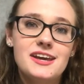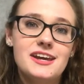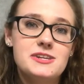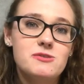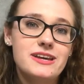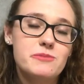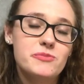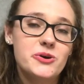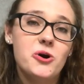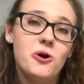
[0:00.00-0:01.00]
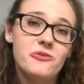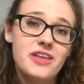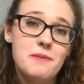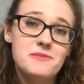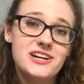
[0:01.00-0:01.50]
and you can put all of
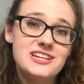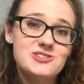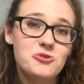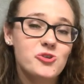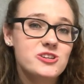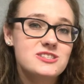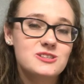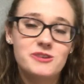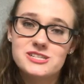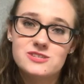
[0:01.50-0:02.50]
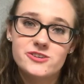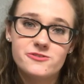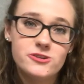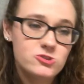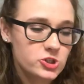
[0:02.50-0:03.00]
that money towards the rest of your
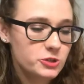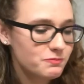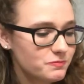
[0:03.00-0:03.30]
future.